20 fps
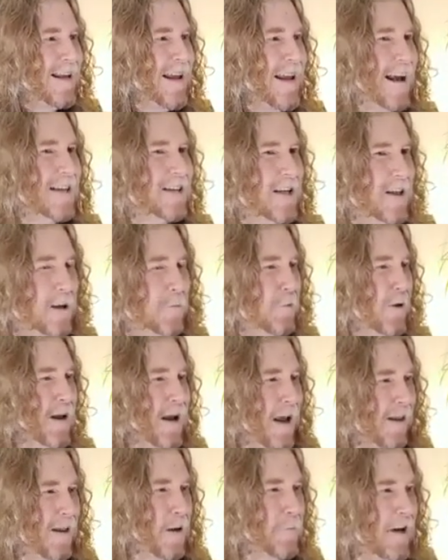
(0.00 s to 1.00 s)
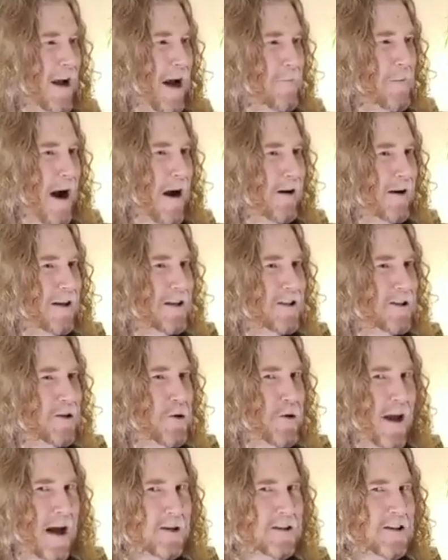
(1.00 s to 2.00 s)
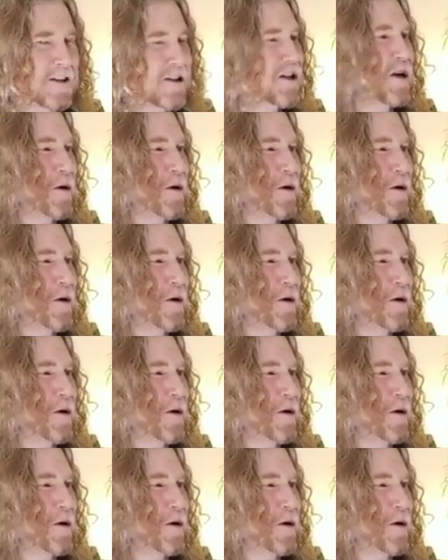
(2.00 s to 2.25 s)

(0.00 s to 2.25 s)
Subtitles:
Yes, and then we got married in 2002.